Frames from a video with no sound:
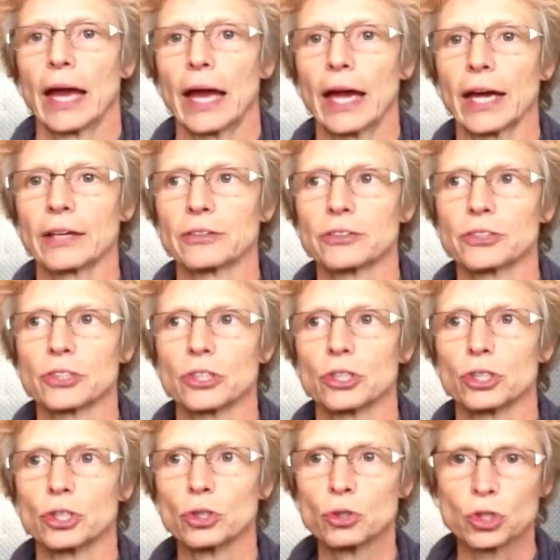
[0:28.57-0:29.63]
And
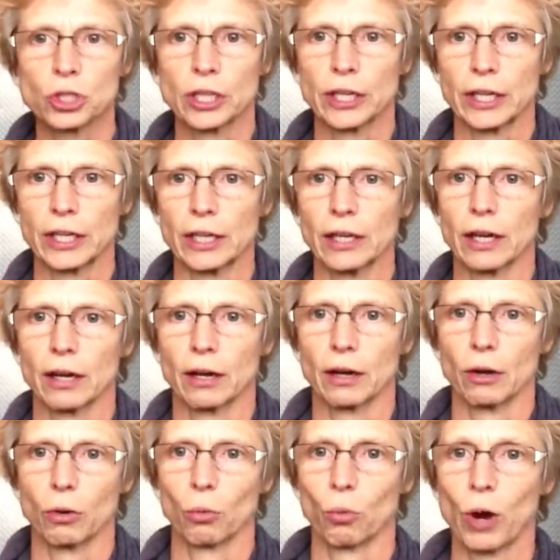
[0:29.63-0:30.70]
usually,
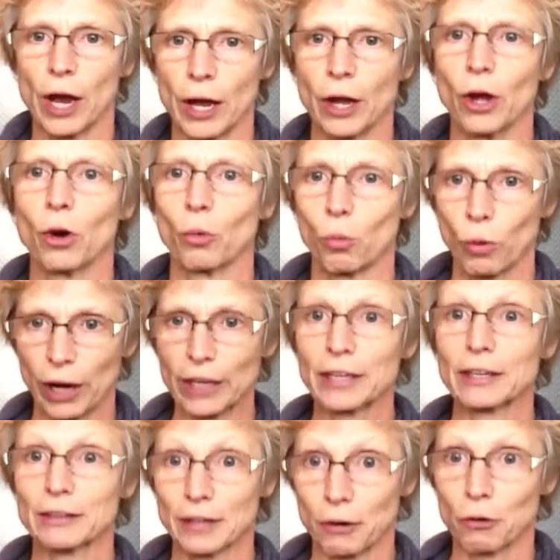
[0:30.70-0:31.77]

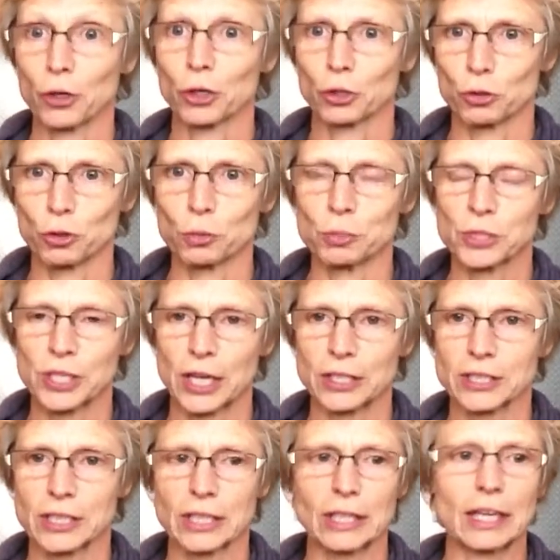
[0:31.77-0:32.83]
when they're in a group
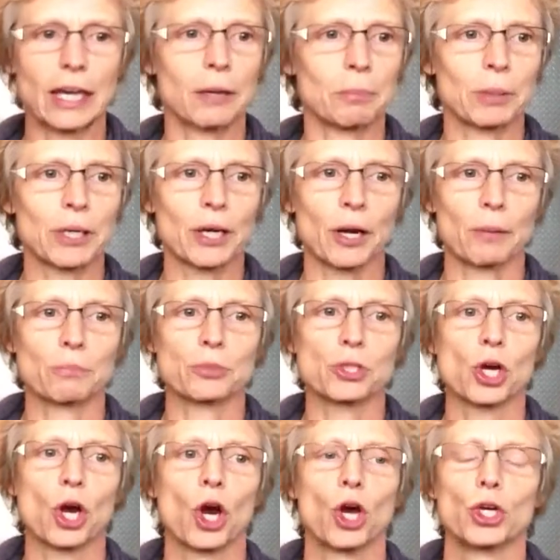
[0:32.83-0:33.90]
setting, it
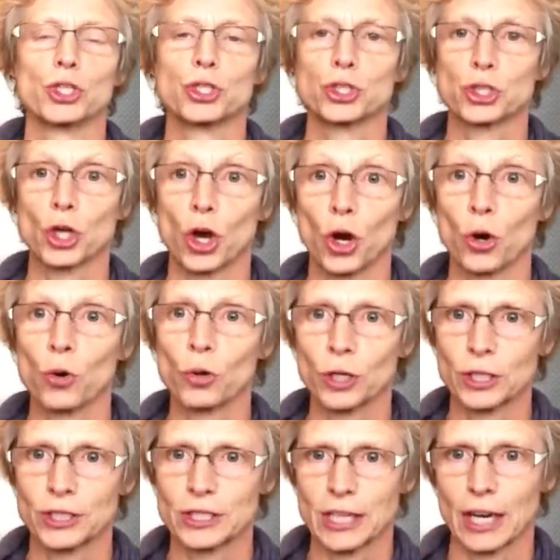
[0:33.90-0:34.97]
becomes so
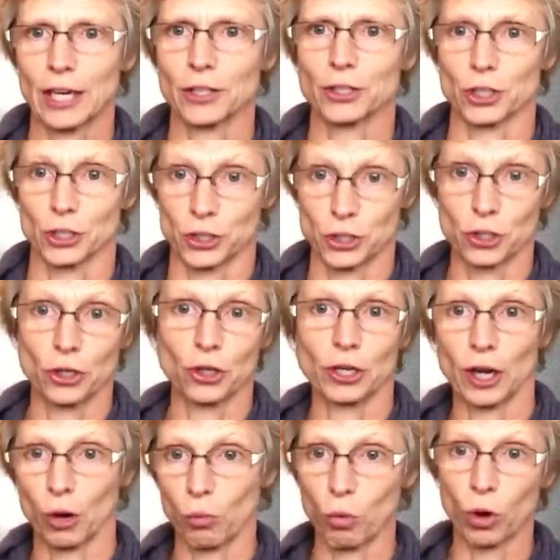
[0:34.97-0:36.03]
contagious. You know, you
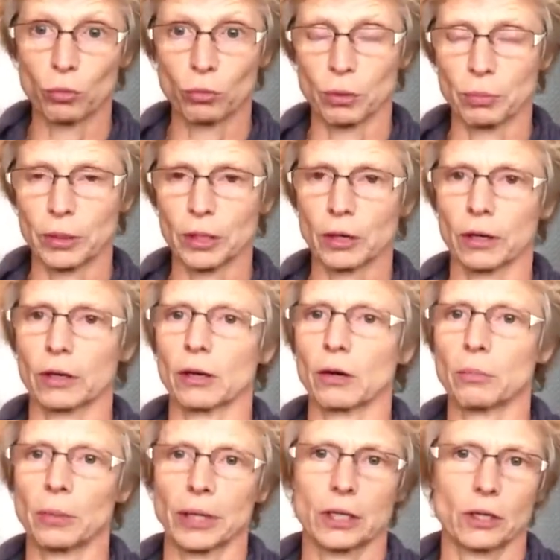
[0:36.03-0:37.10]
get one woman going,
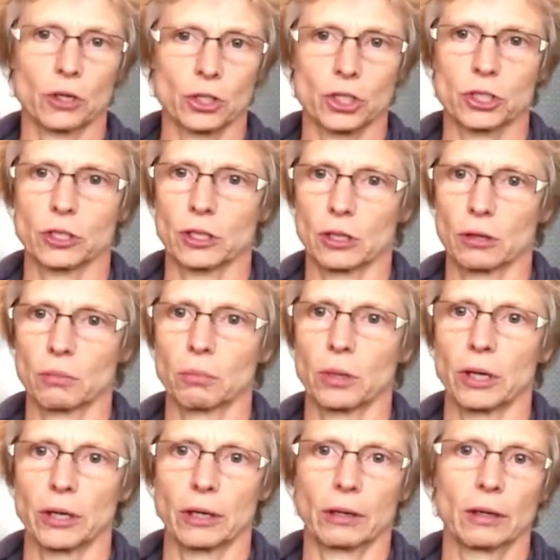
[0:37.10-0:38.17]
oh my gosh, you know,
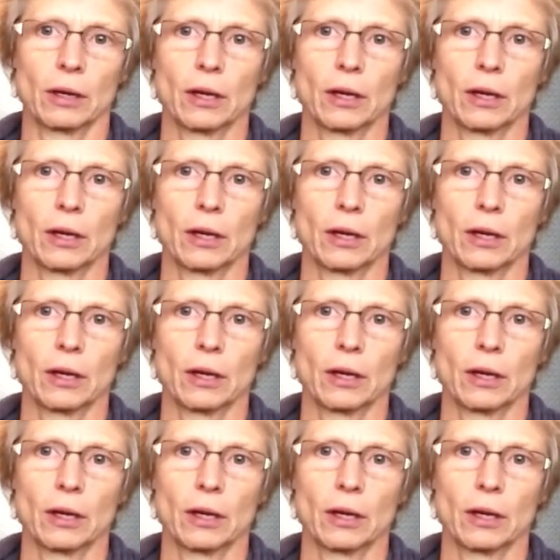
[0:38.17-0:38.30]
my